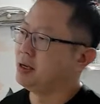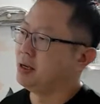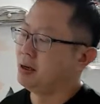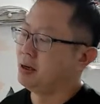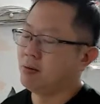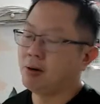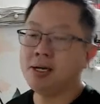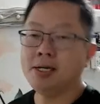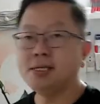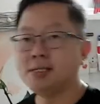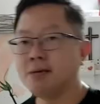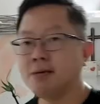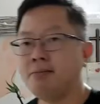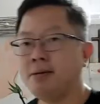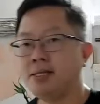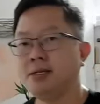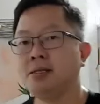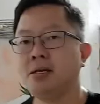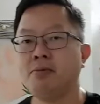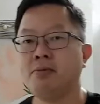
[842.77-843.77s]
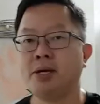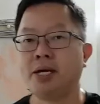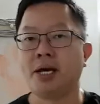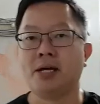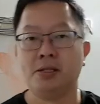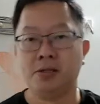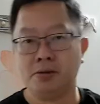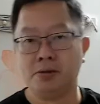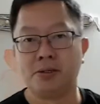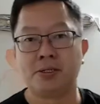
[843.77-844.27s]
what is a method that we
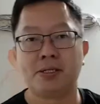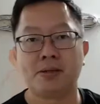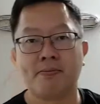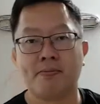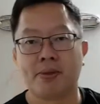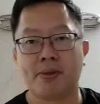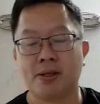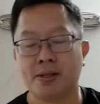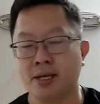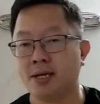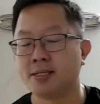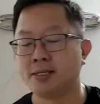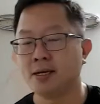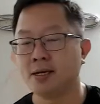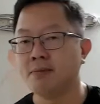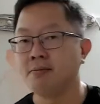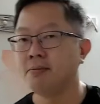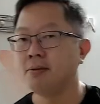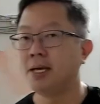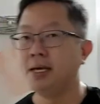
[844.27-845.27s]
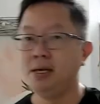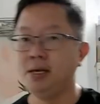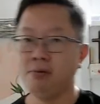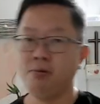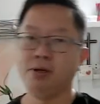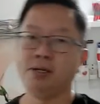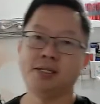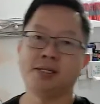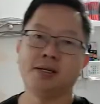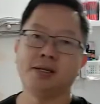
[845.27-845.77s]
can use? There are some
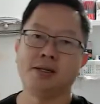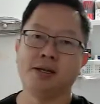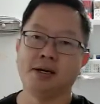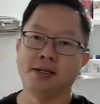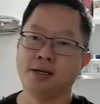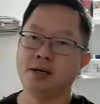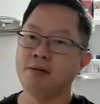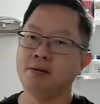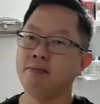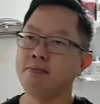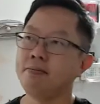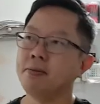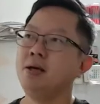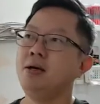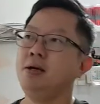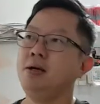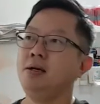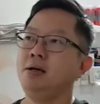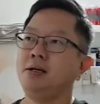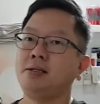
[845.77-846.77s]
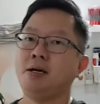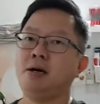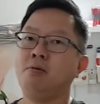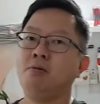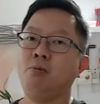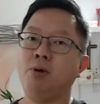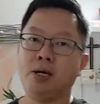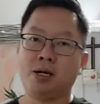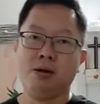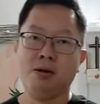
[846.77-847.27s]
keywords, there are some
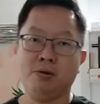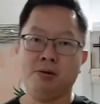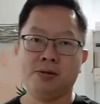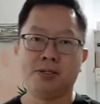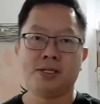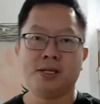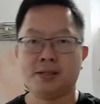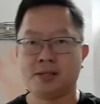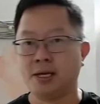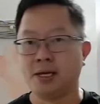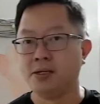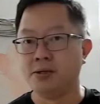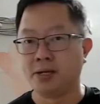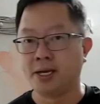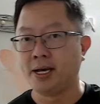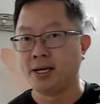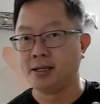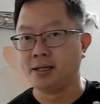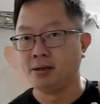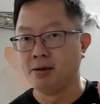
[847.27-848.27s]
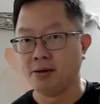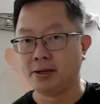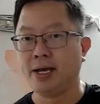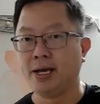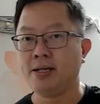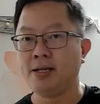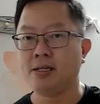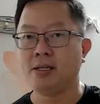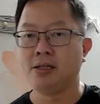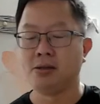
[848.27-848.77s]
word clues that you can look
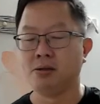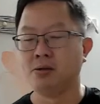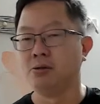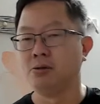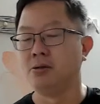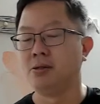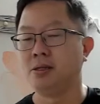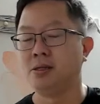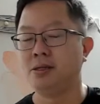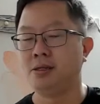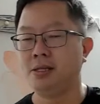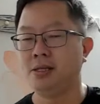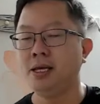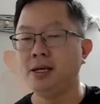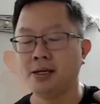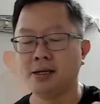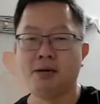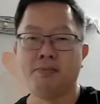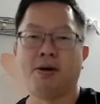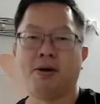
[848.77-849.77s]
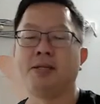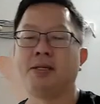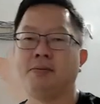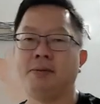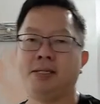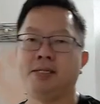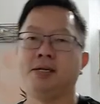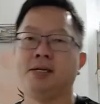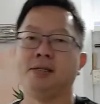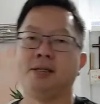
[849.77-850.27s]
at to think about the
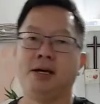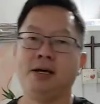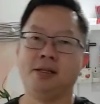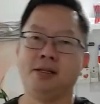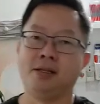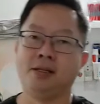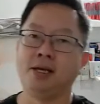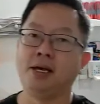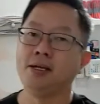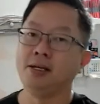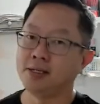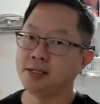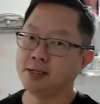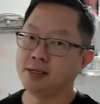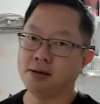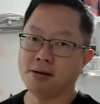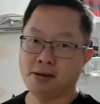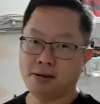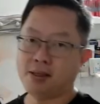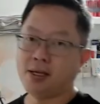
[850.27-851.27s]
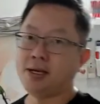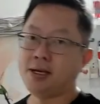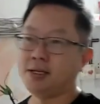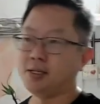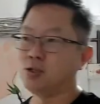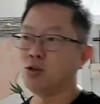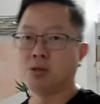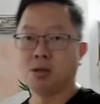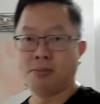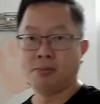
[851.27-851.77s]
method that is
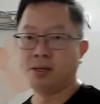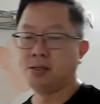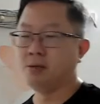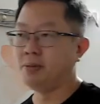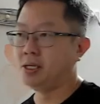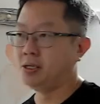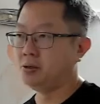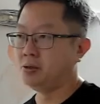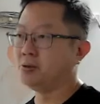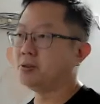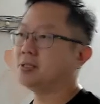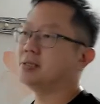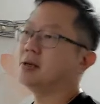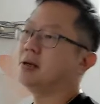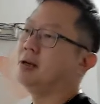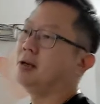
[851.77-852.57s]
suitable to be used.